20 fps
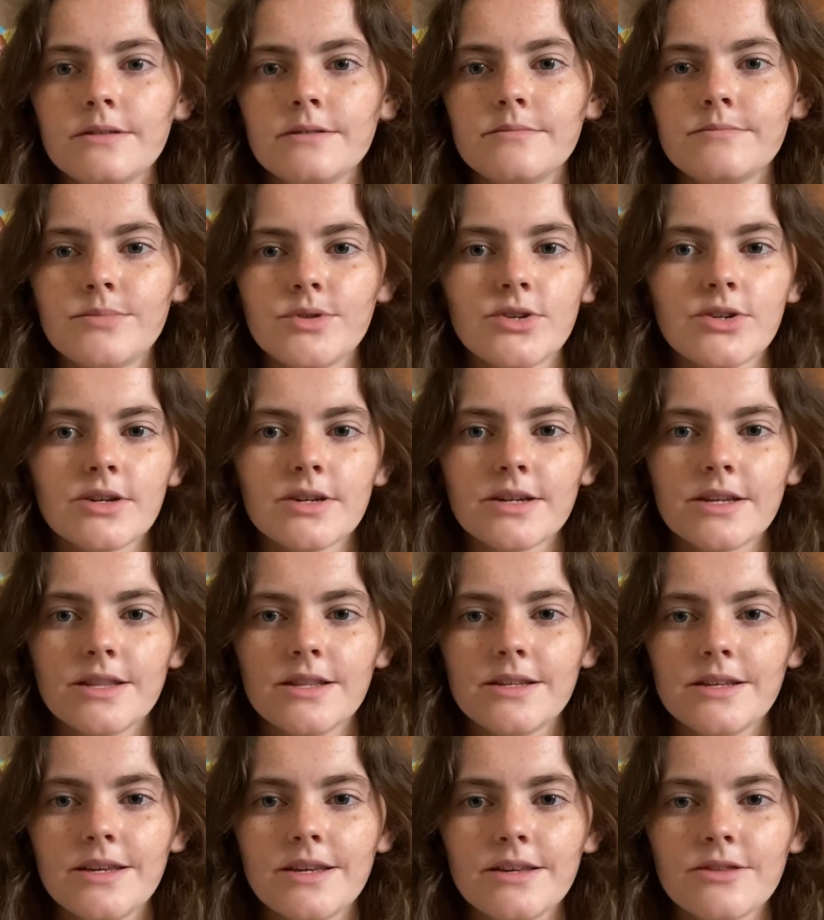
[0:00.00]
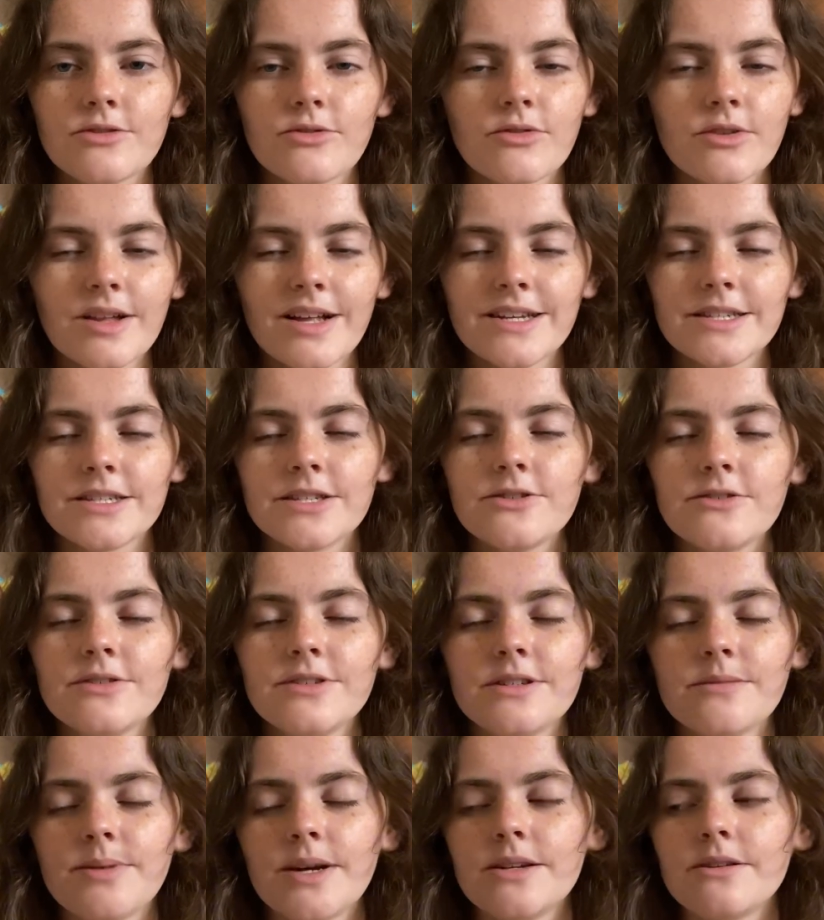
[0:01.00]
book in the Door Glass series,
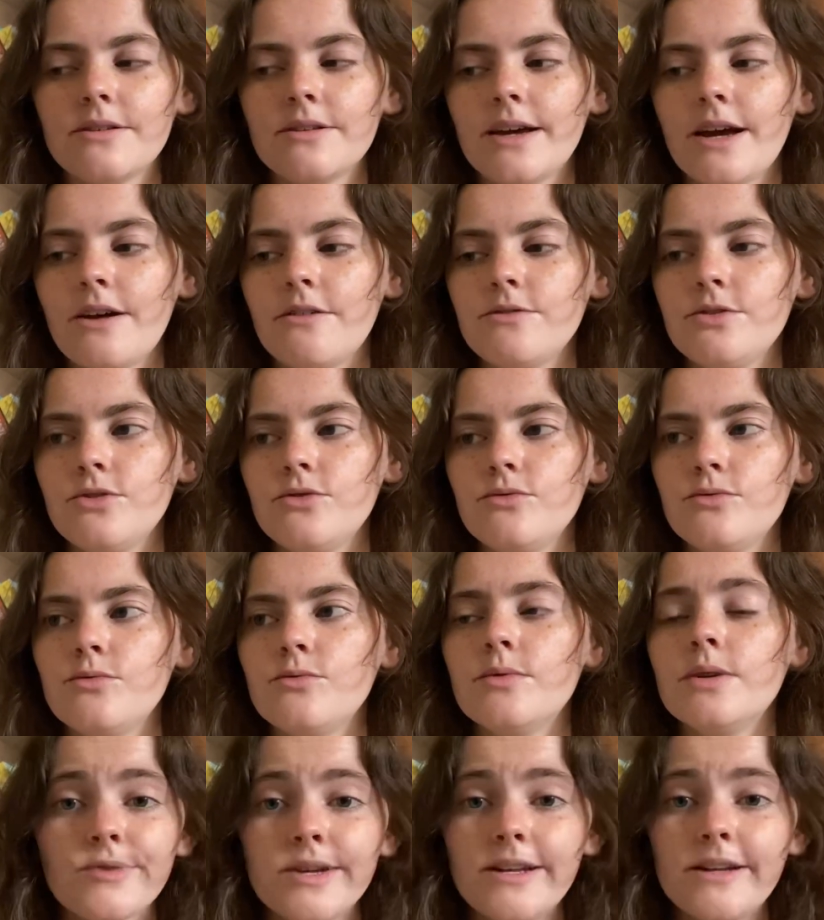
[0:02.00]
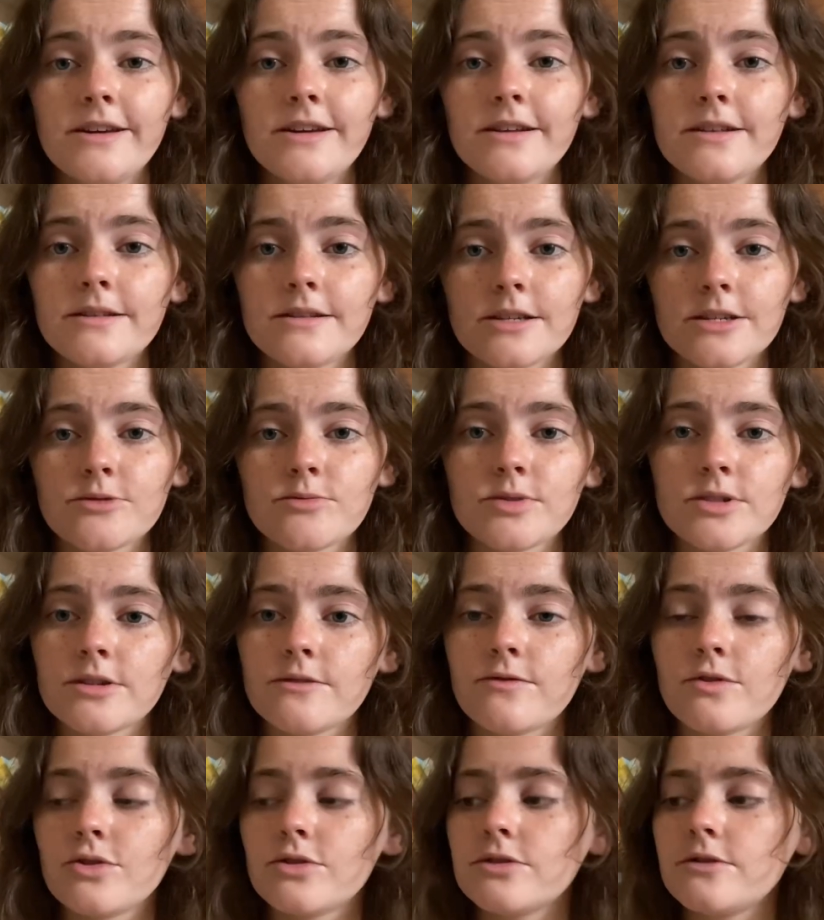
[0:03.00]
depending on how you read it. This was the
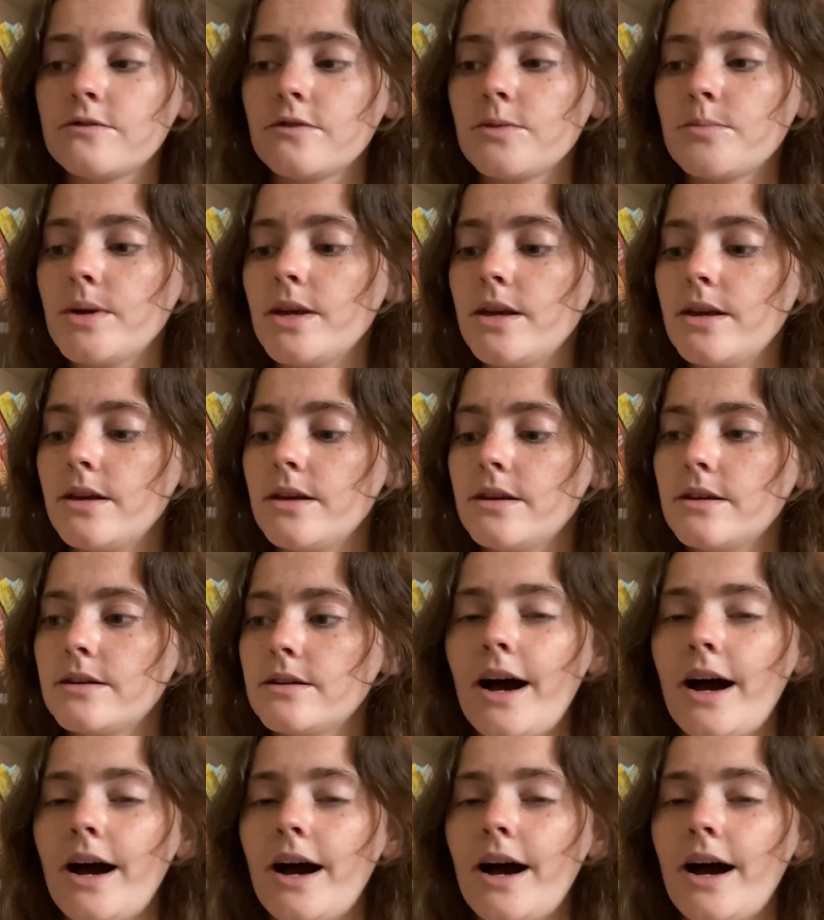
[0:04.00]
first for me.